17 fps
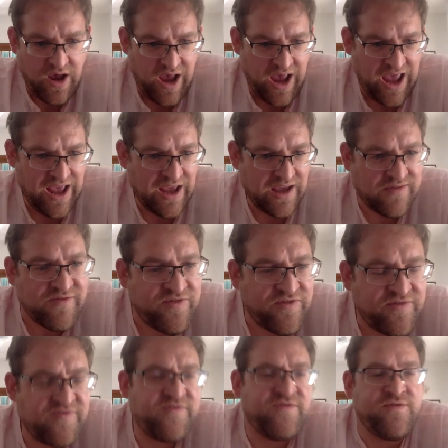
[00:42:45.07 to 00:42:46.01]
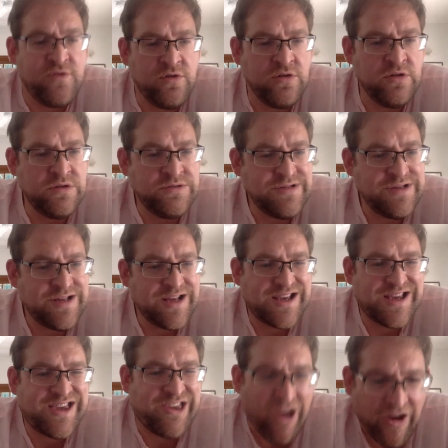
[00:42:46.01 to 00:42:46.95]
a full
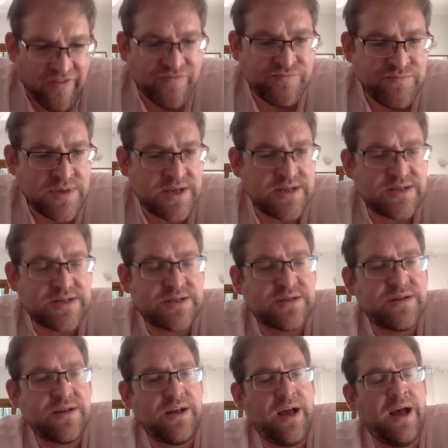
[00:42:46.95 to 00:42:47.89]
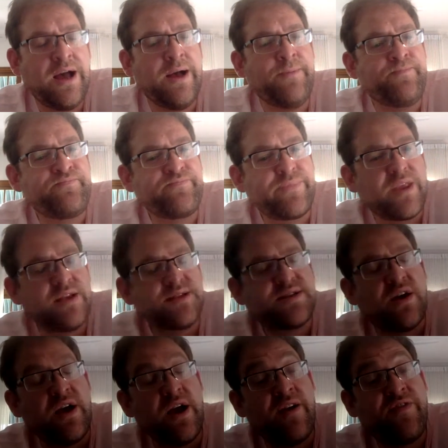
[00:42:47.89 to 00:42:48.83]
government,
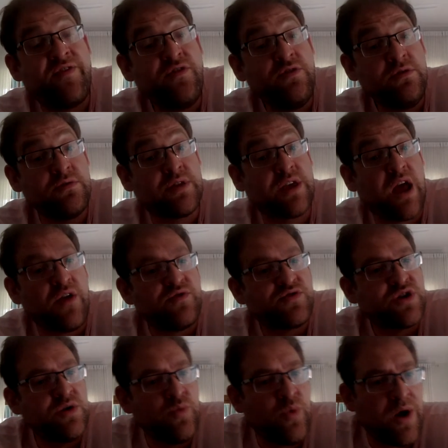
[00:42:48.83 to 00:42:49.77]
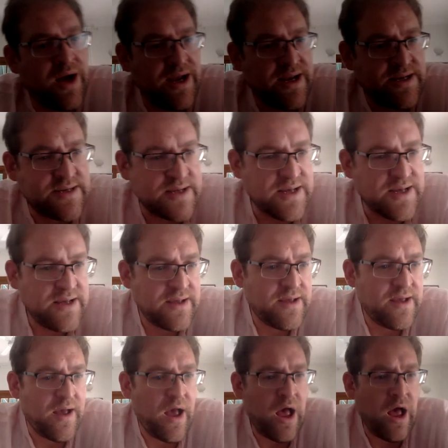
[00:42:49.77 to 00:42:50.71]
a full countrywide
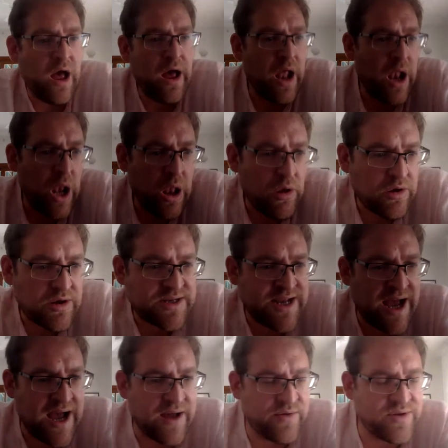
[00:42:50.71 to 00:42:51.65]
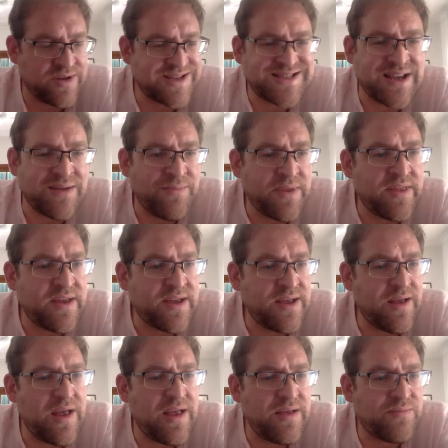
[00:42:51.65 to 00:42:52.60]
lockdown? Some of
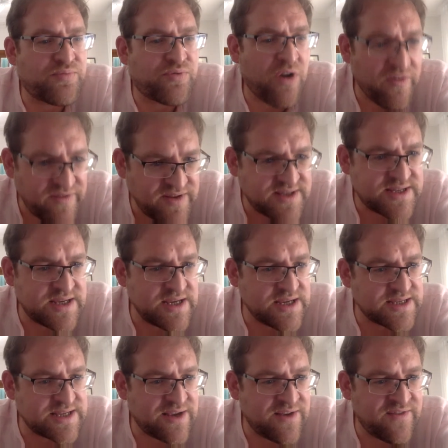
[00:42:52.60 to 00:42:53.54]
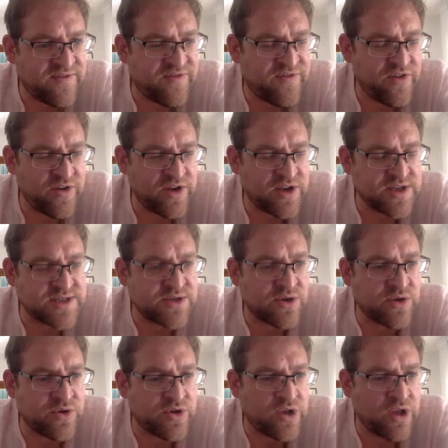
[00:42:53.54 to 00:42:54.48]
the provinces have focused
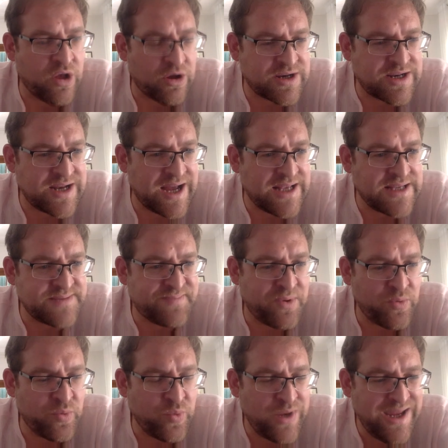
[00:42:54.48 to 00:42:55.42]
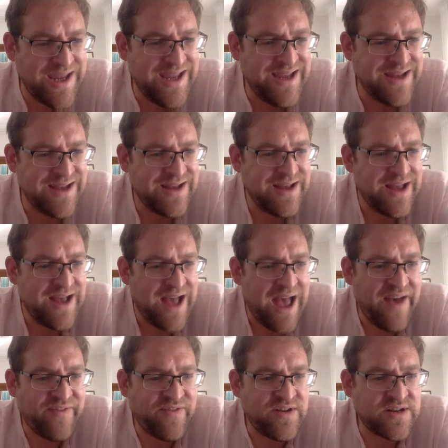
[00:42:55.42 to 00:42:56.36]
on lockdowns, but we
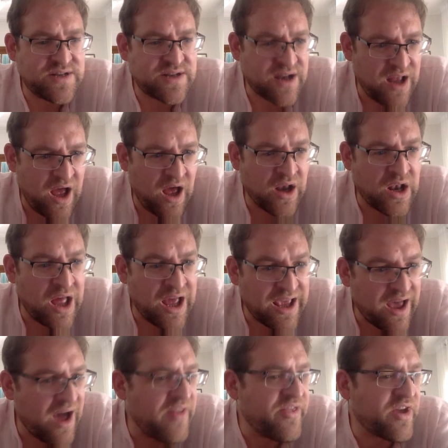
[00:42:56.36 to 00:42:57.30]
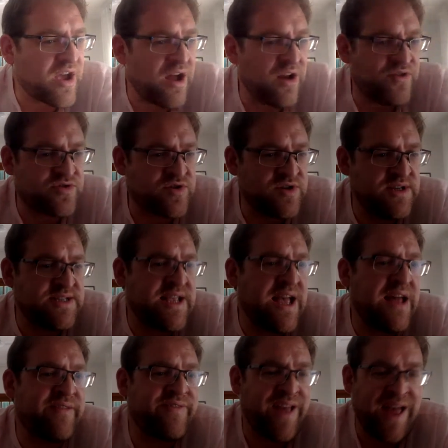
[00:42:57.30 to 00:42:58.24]
haven't, unlike other countries,
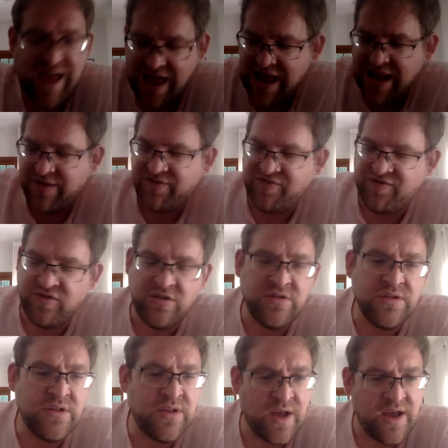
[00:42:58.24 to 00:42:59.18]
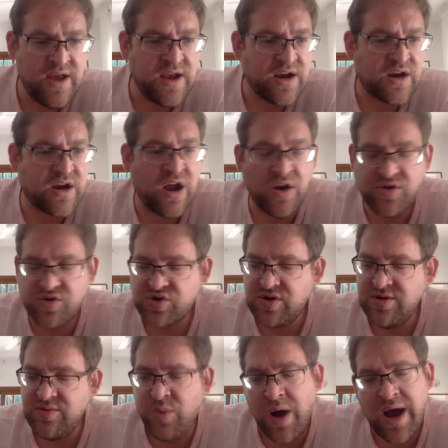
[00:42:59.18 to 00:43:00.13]
had a full
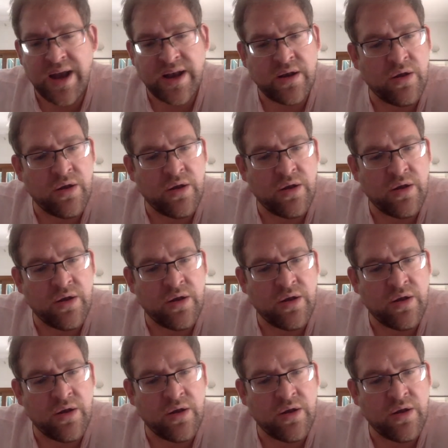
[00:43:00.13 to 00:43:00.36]
countrywide